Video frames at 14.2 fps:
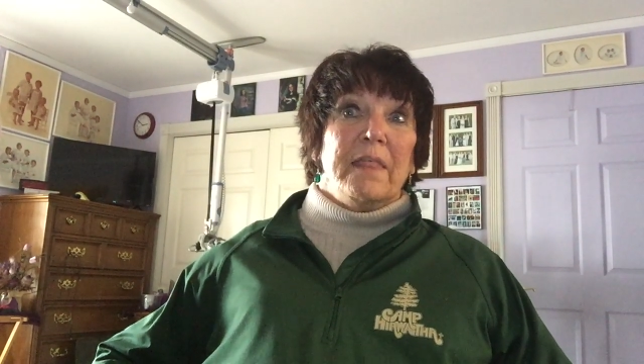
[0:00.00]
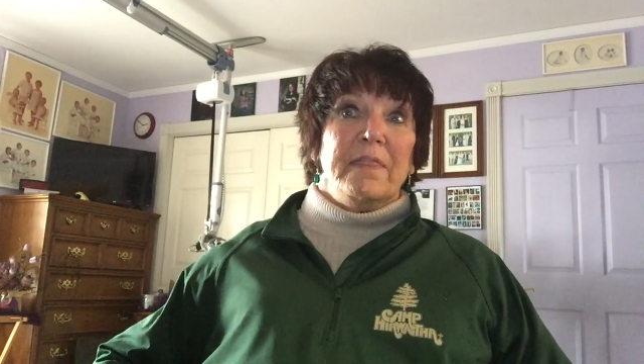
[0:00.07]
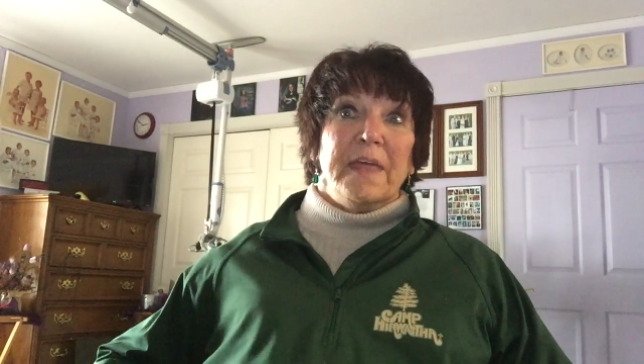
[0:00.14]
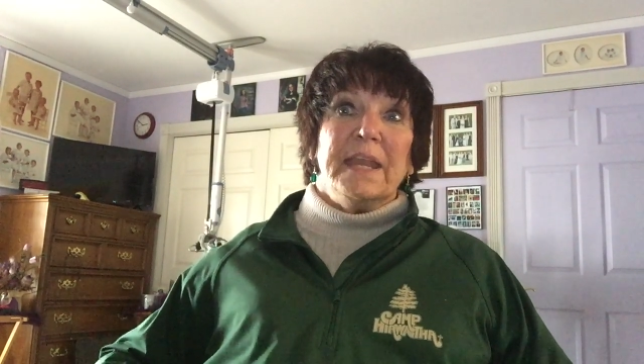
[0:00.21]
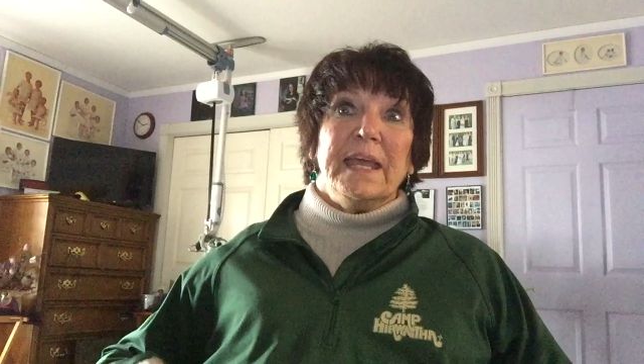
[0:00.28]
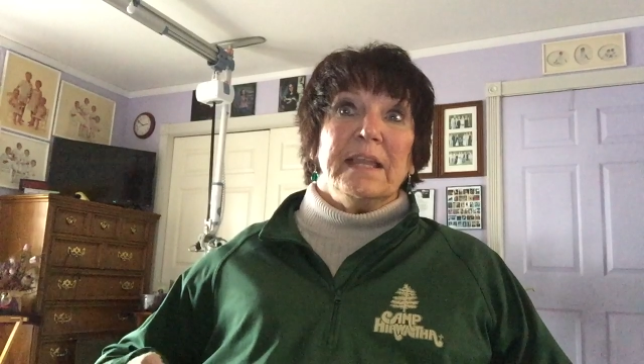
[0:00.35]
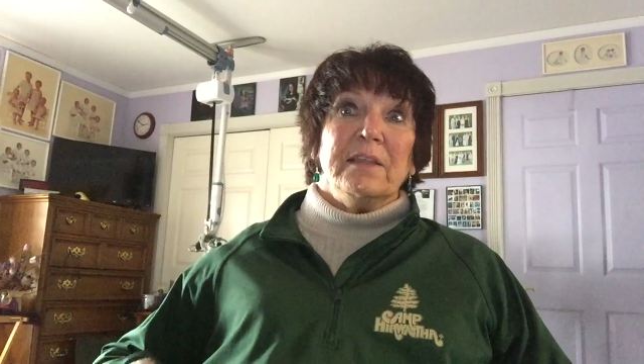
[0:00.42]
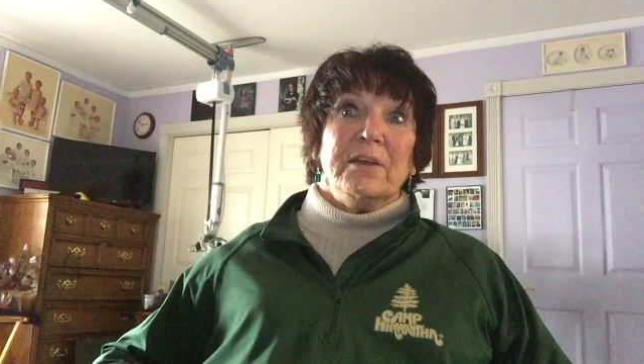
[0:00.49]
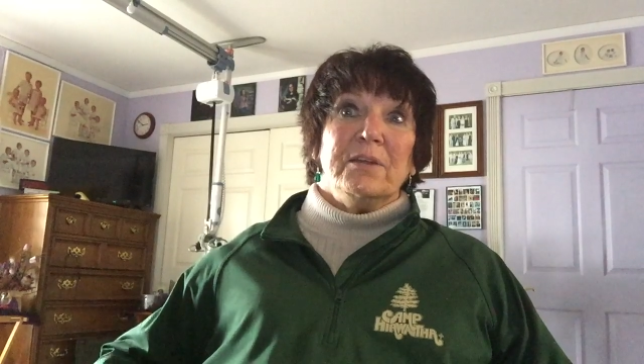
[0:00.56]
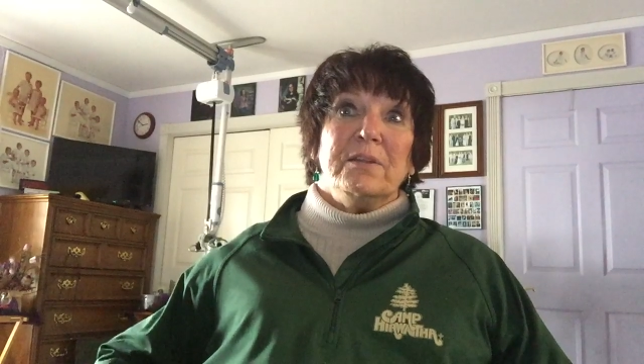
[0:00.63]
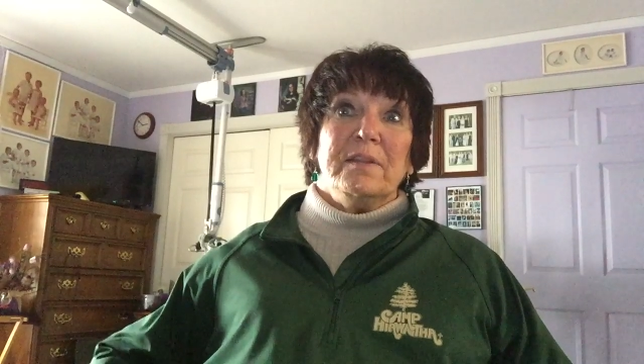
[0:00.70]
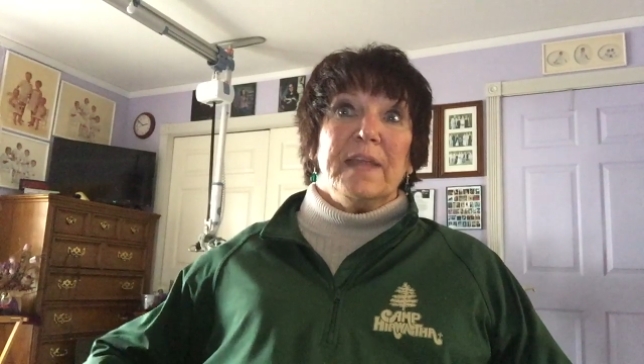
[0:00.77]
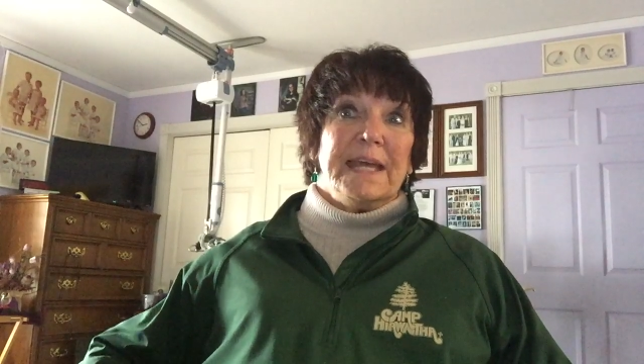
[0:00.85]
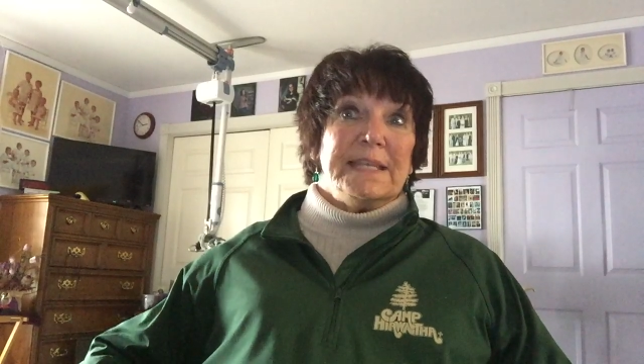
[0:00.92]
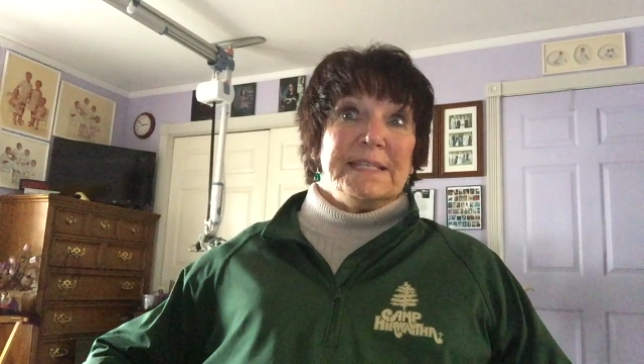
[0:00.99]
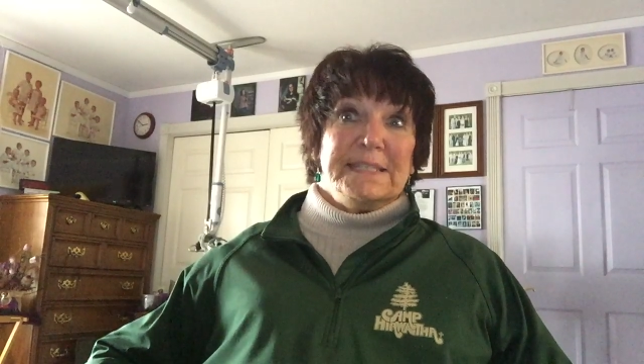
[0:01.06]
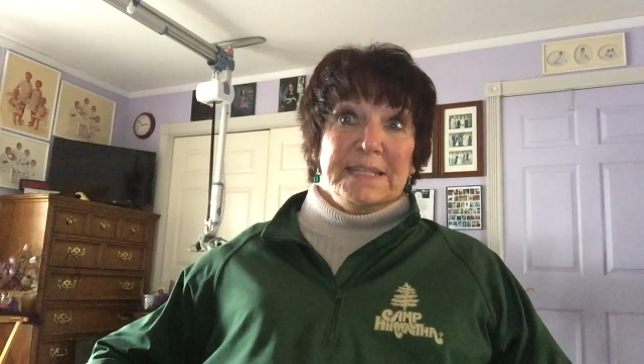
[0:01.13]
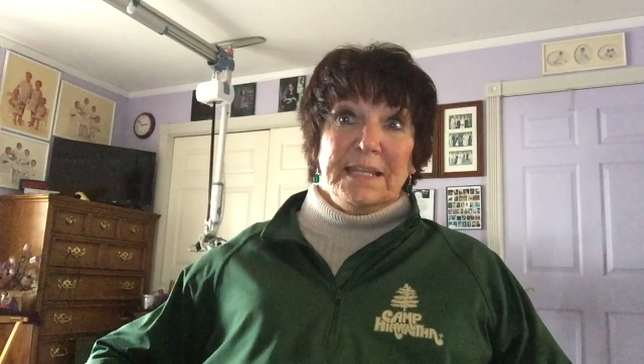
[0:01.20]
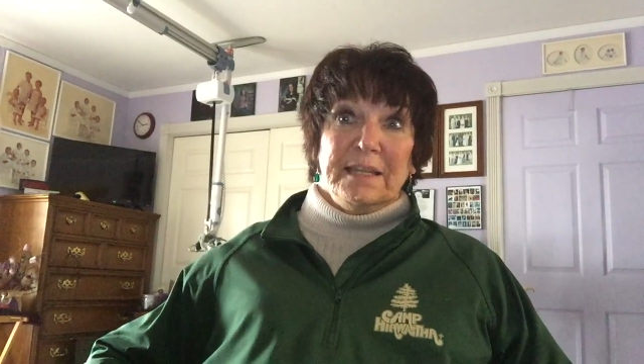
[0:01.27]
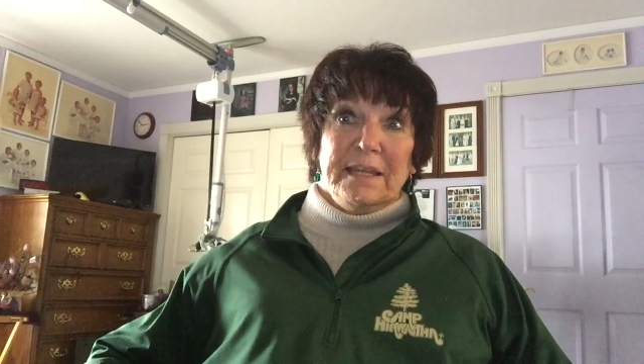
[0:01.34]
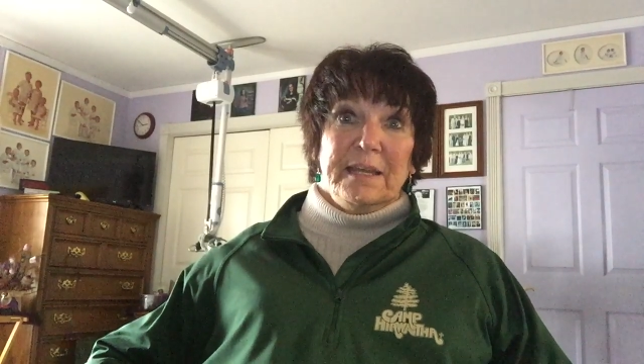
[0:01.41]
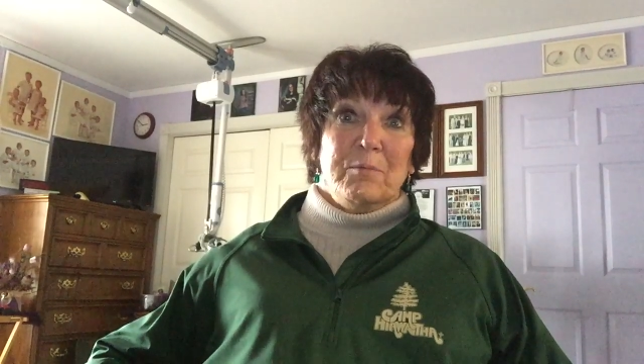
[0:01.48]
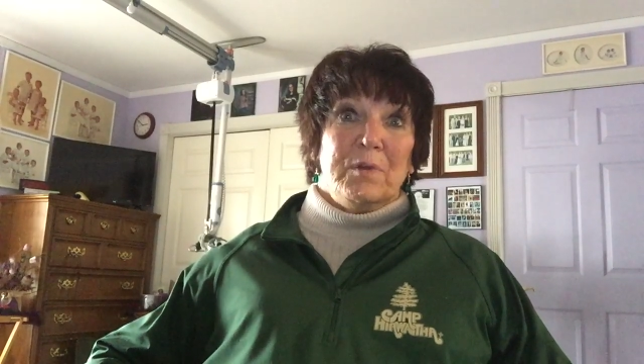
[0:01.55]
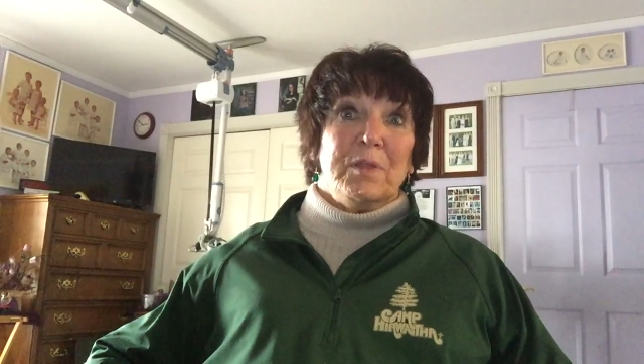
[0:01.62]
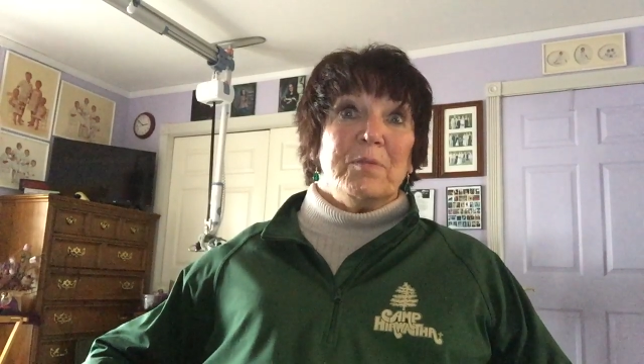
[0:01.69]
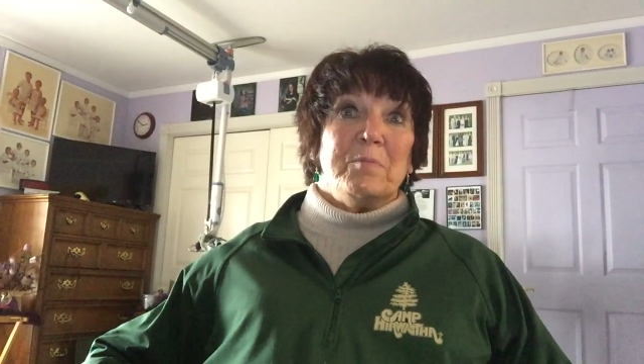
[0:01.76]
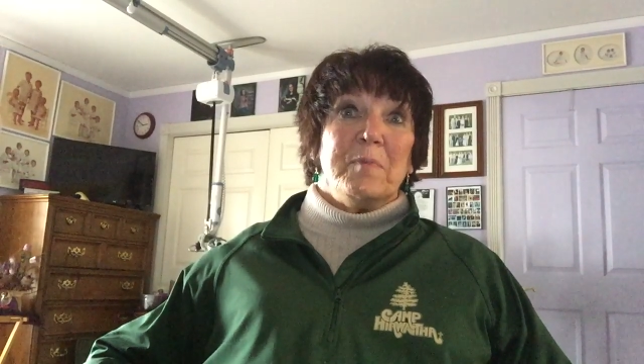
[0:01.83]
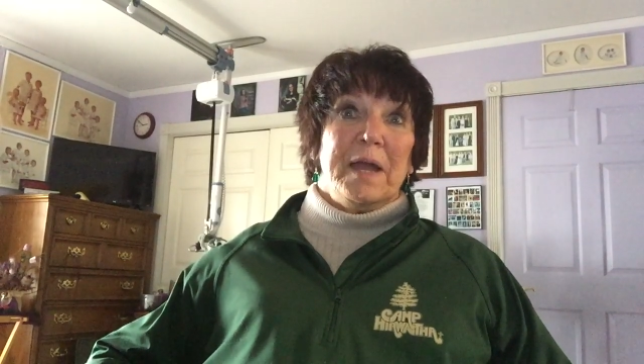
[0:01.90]
Then I learned that dealing
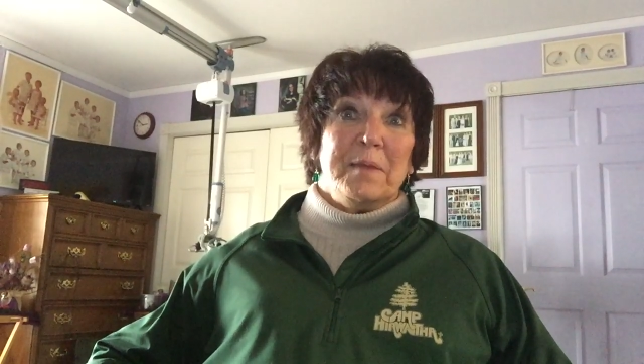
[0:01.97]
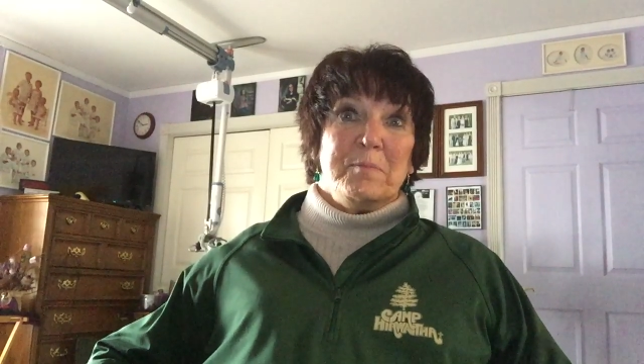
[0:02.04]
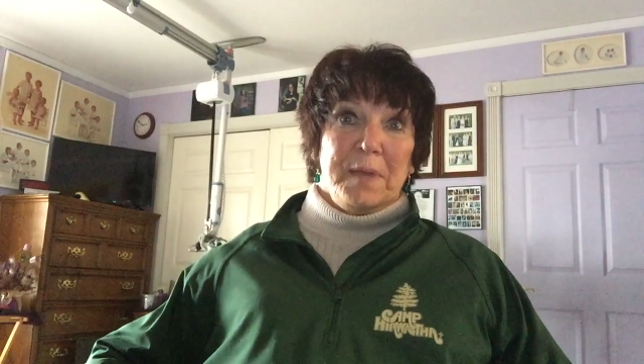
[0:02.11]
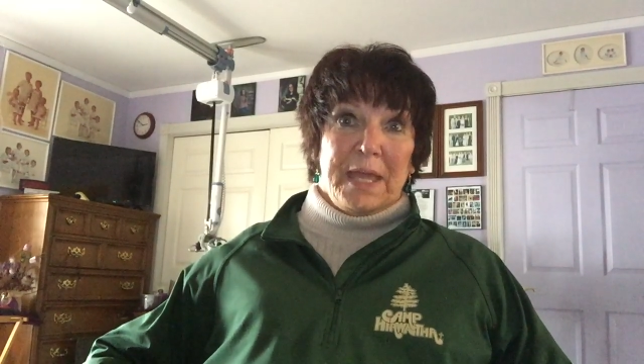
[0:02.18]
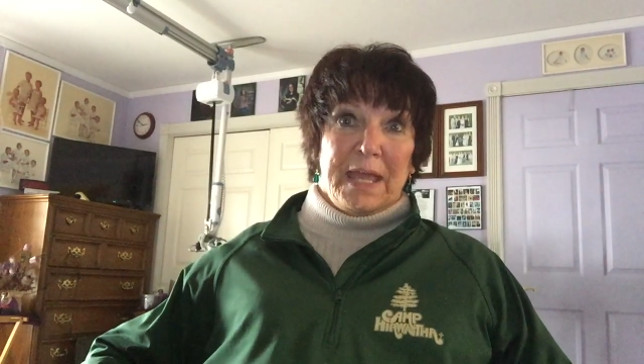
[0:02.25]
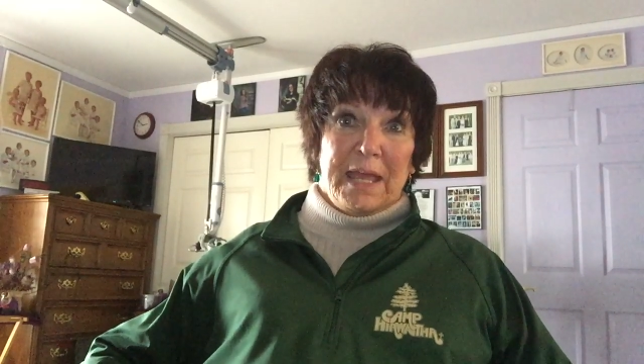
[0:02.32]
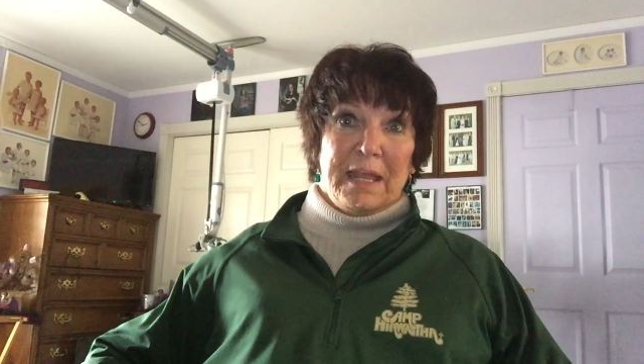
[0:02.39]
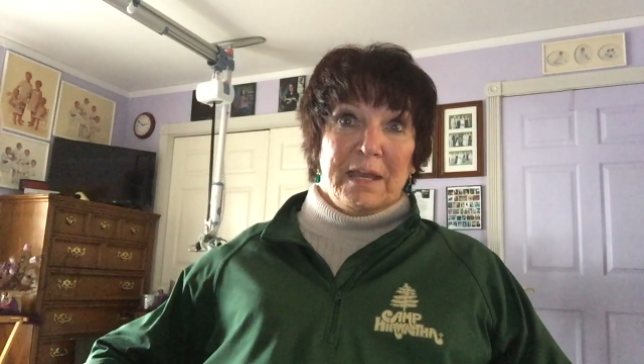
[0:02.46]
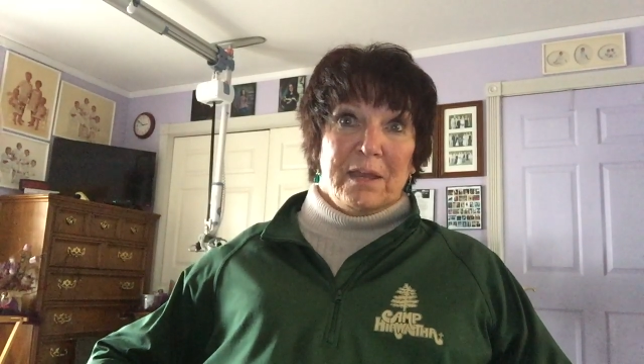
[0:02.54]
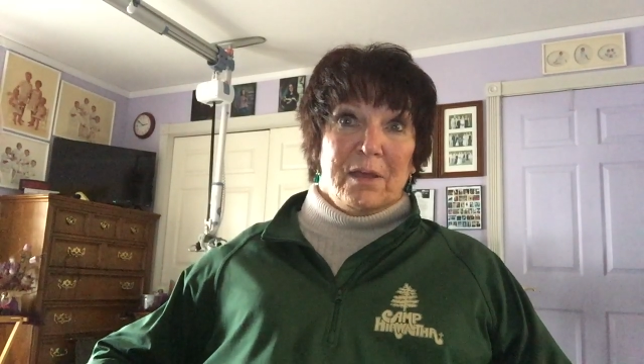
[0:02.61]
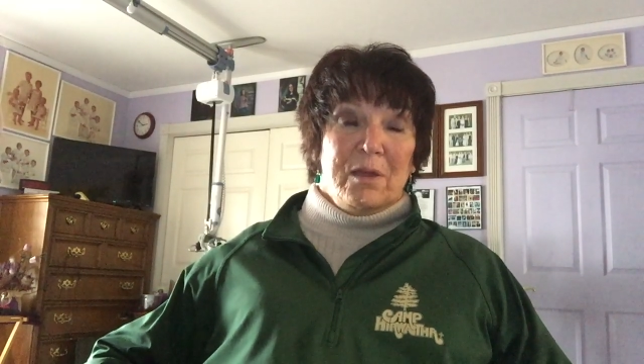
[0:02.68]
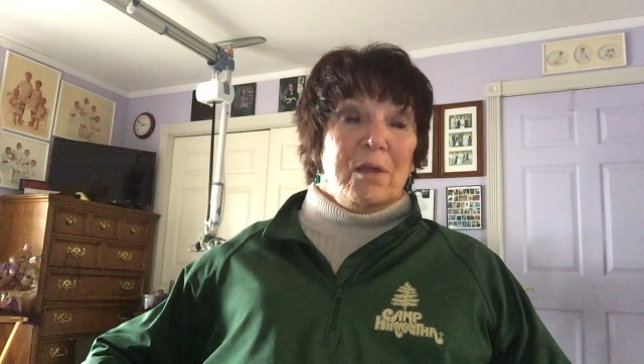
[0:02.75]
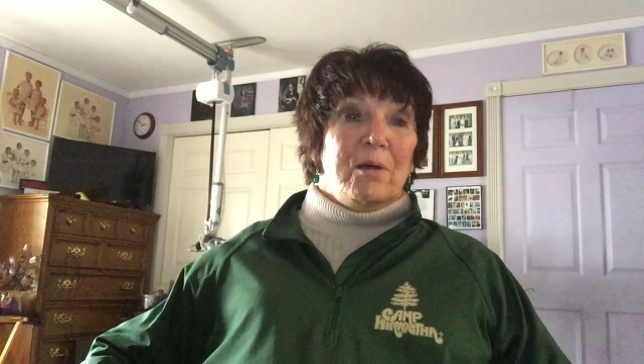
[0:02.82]
with my pain